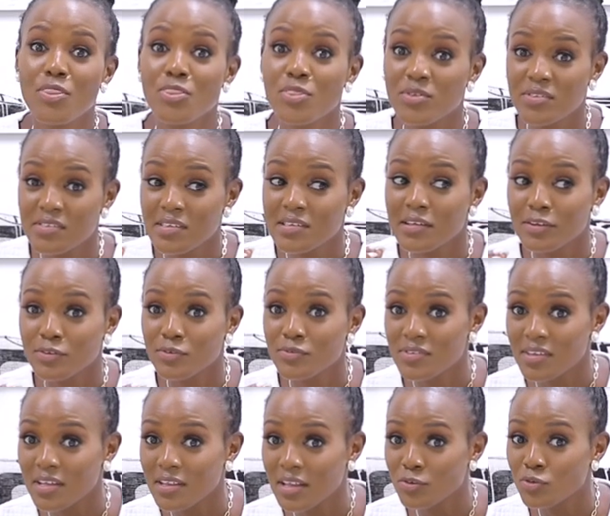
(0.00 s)
Those things that you've
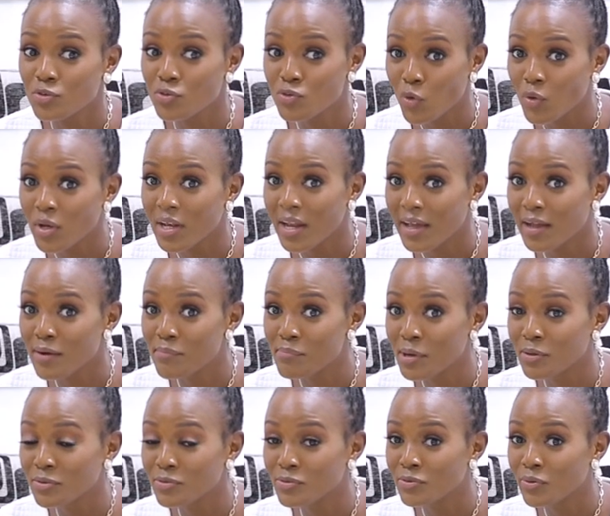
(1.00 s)
said that you don't like
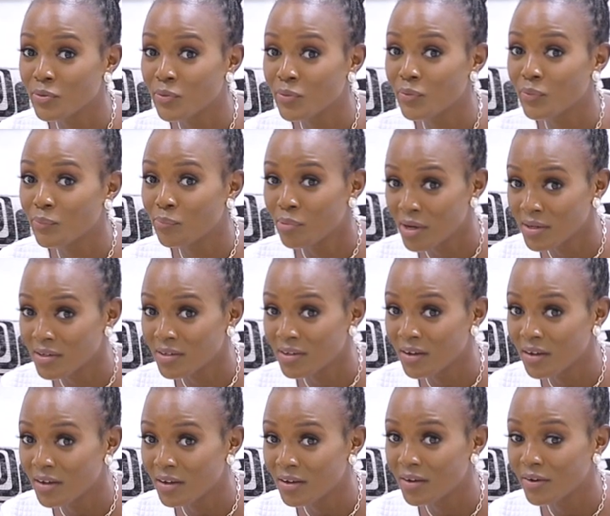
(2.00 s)
about your
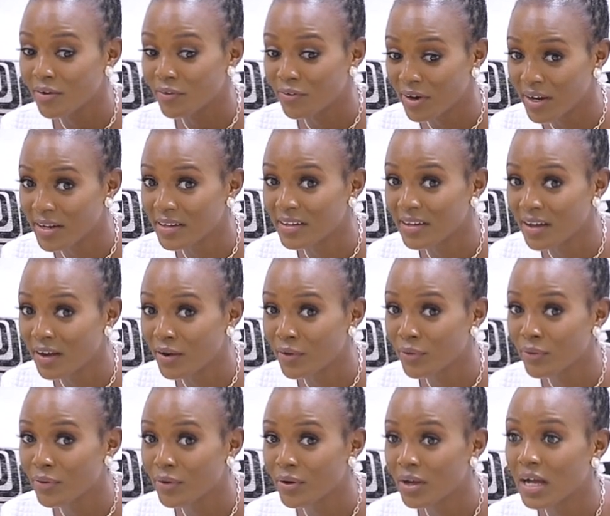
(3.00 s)
partner right now,
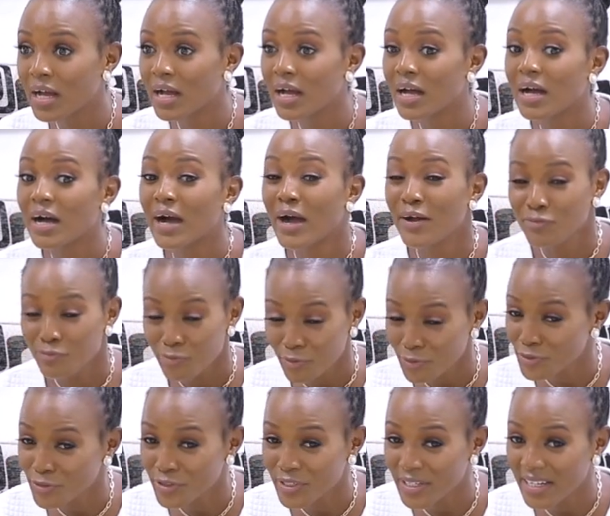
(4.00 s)

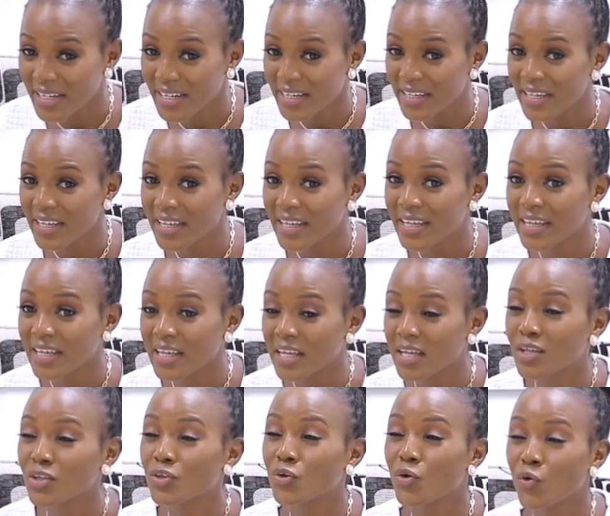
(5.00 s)
unfortunately,
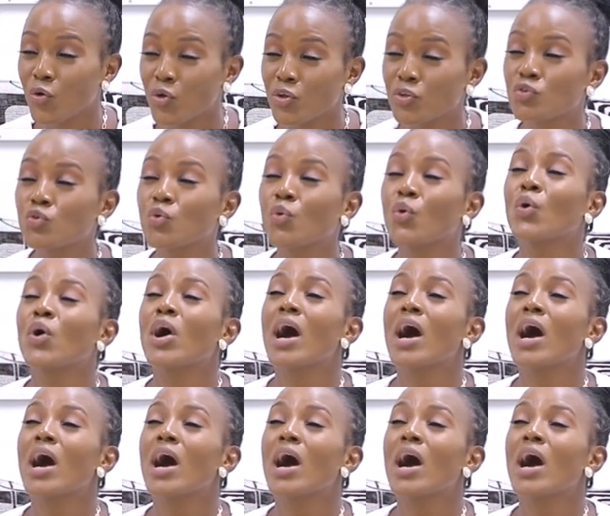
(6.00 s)
you're going to